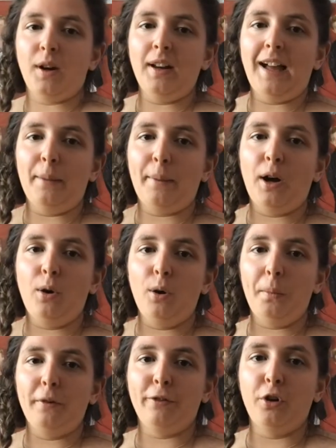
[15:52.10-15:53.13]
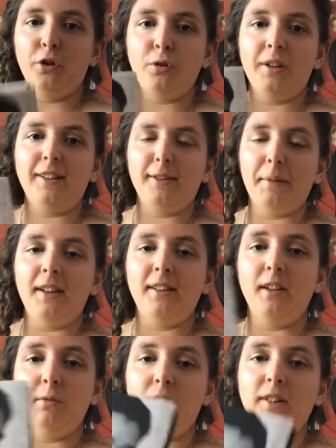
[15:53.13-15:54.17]
Royal Albert Hall before
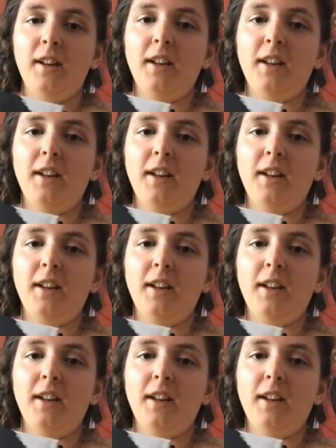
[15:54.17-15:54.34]
Christmas. It was